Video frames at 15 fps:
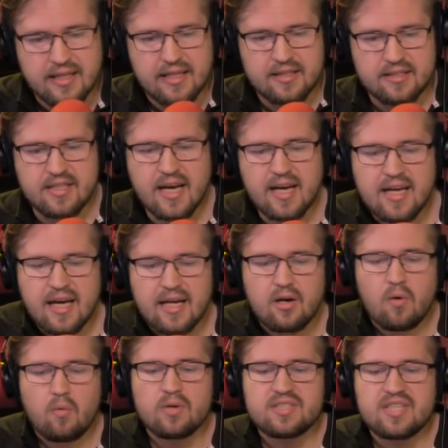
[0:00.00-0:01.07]
Xian
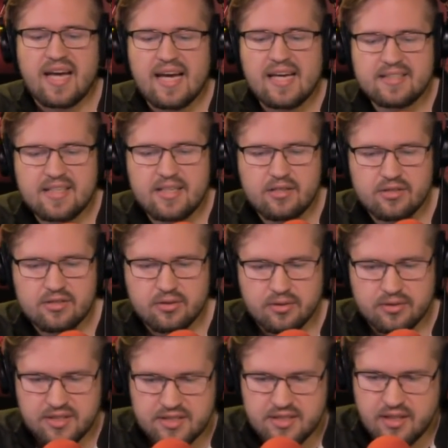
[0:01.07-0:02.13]
was 18 years
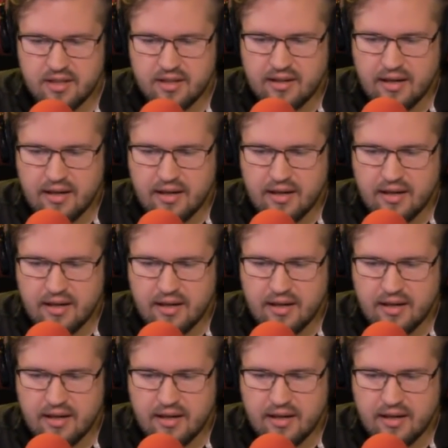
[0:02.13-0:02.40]
old this year.